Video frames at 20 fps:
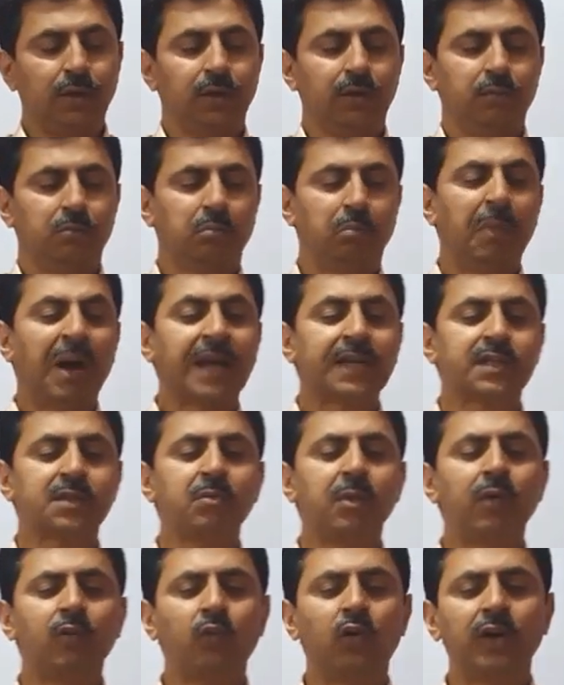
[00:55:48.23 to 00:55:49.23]

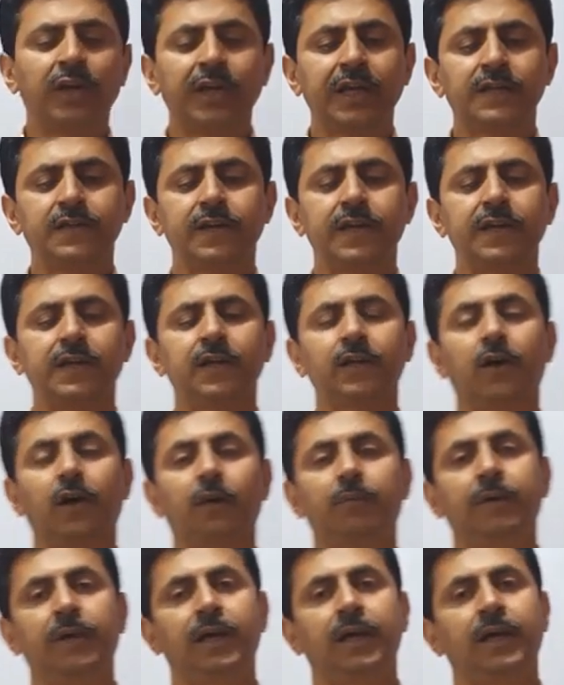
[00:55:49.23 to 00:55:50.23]
Maximum voltage rating
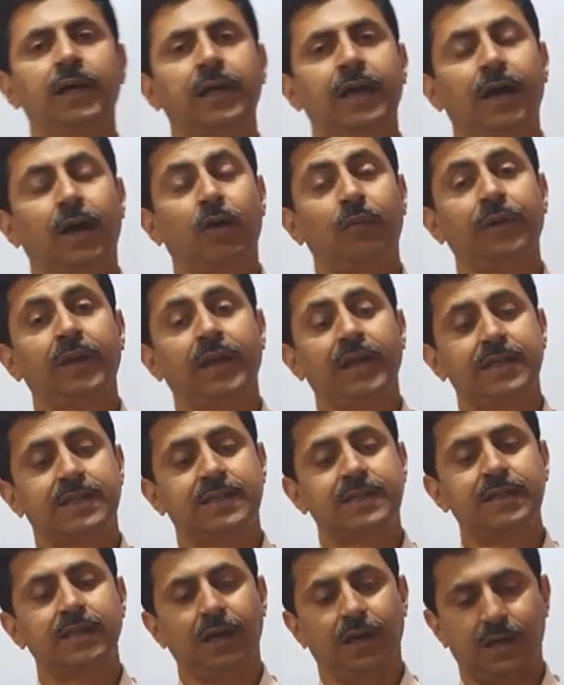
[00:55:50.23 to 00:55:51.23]
of an
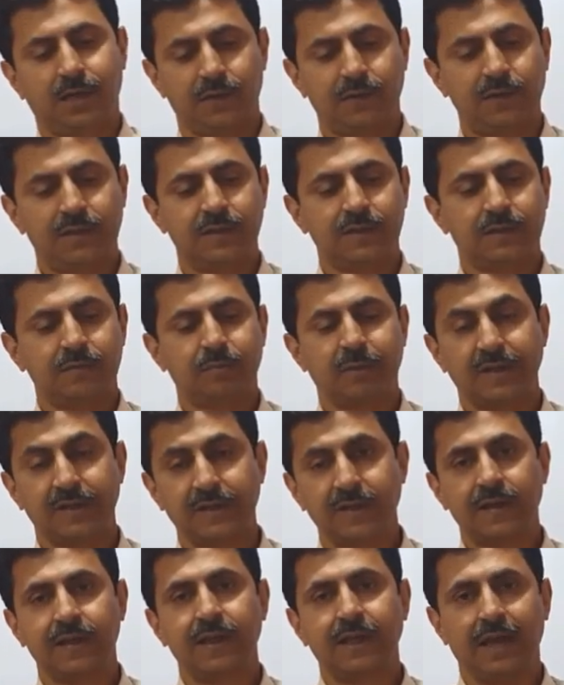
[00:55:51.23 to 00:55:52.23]
SCR, which is
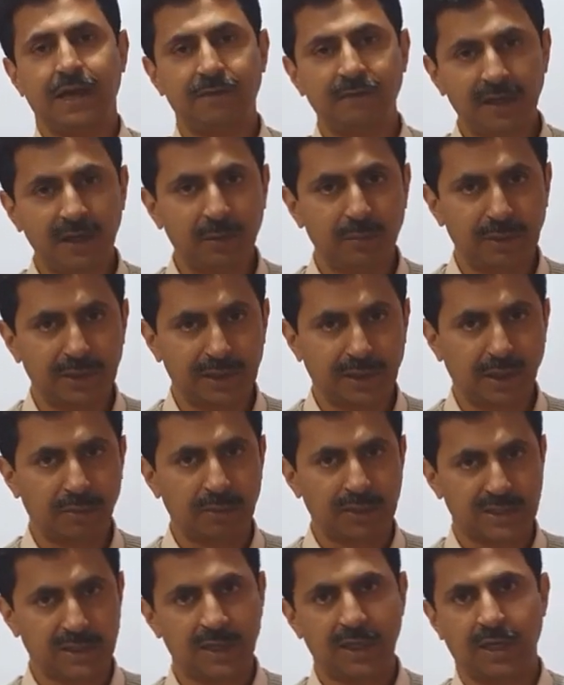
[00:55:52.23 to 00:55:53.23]
presently available,
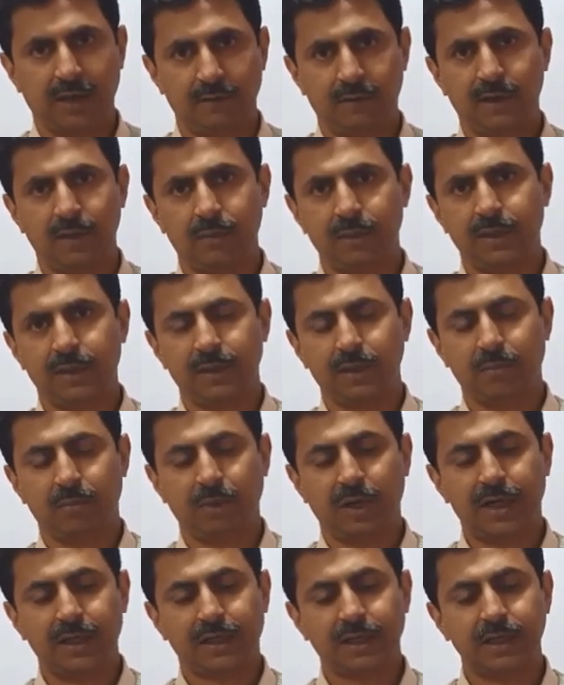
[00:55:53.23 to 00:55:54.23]
commercially available in the
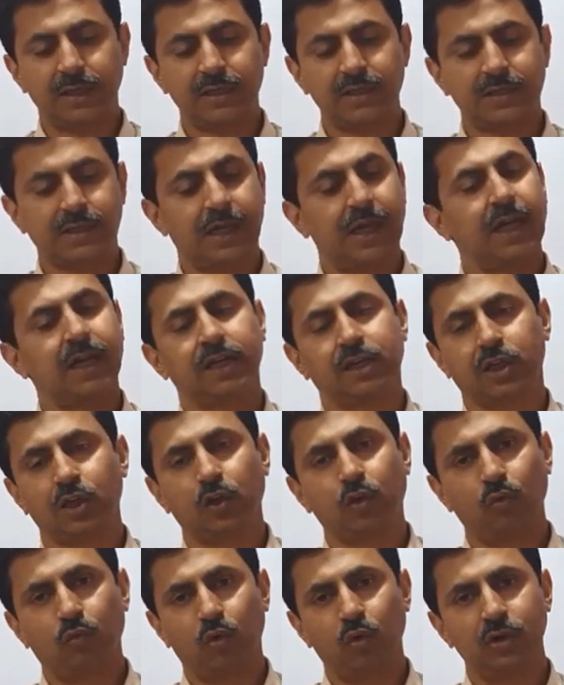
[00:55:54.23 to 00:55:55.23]
market, is 8
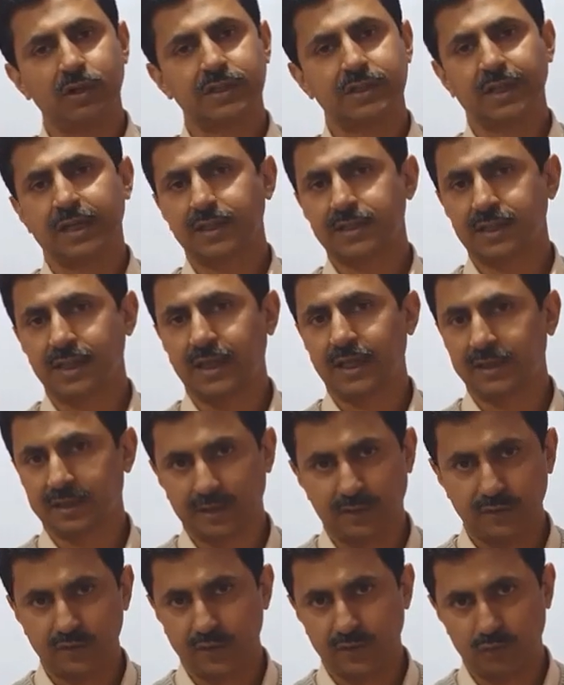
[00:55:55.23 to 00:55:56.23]
kilovolts. That's
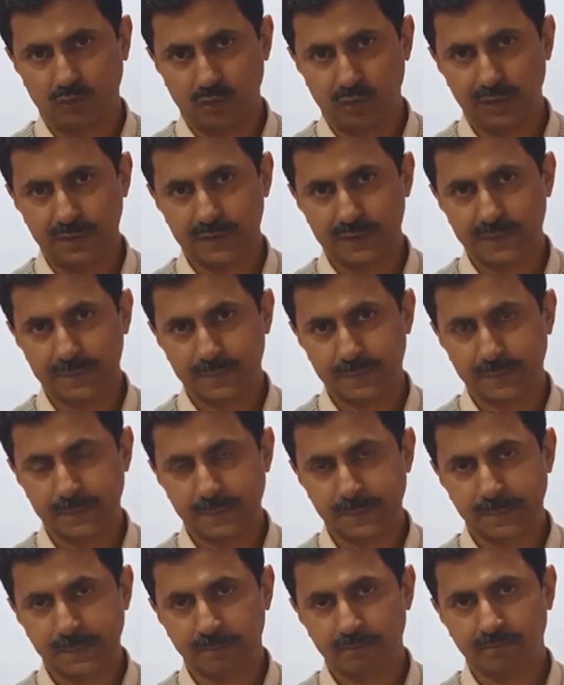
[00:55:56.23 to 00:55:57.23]
8,000 volts.
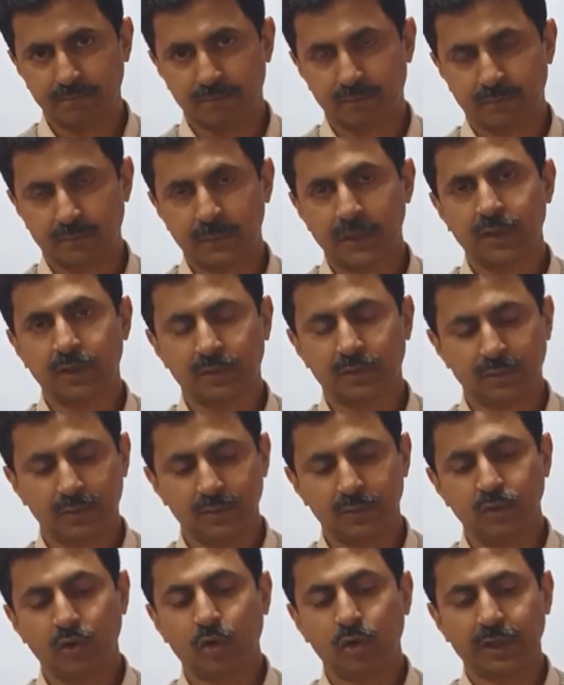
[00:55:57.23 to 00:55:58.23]

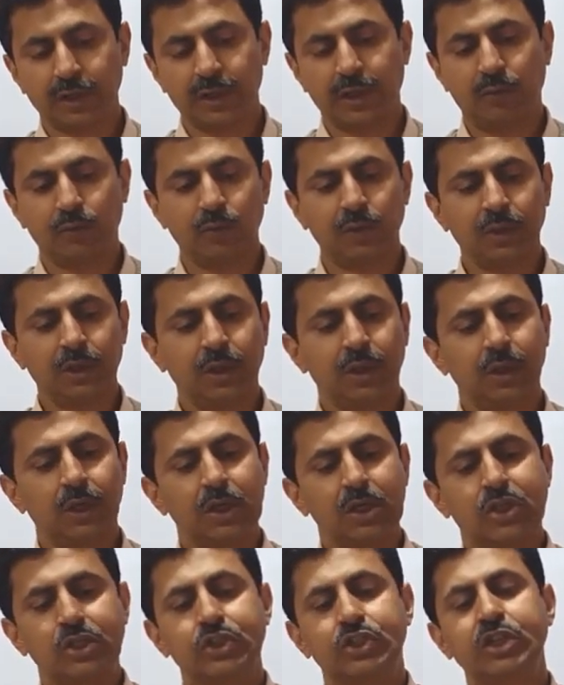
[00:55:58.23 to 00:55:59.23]
Note it down.
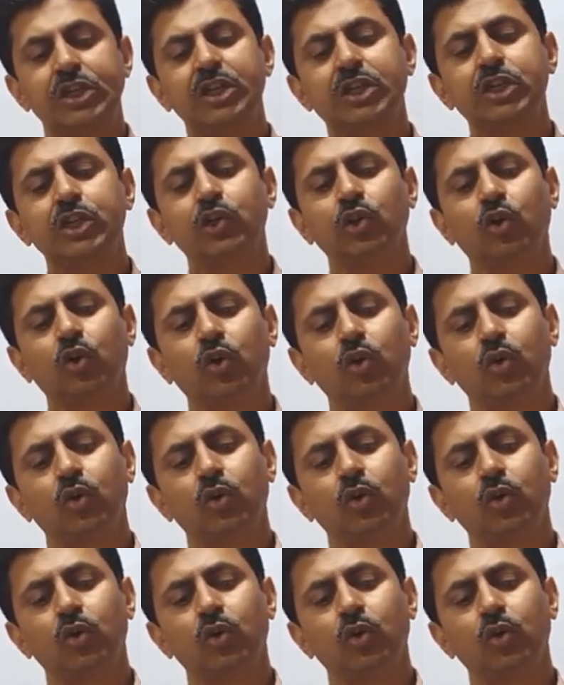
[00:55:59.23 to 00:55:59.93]
GTO,